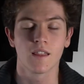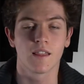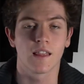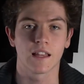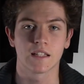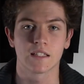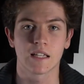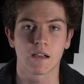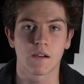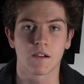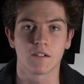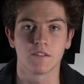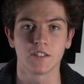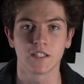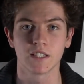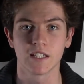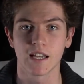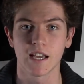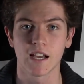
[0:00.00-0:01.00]
that's how I
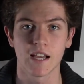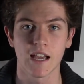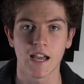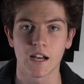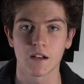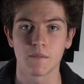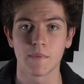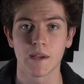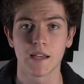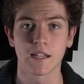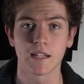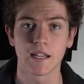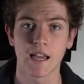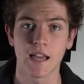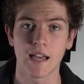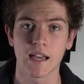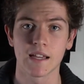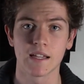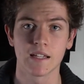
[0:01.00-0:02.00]
figured out how to make
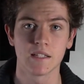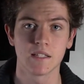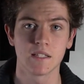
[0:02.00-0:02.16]
a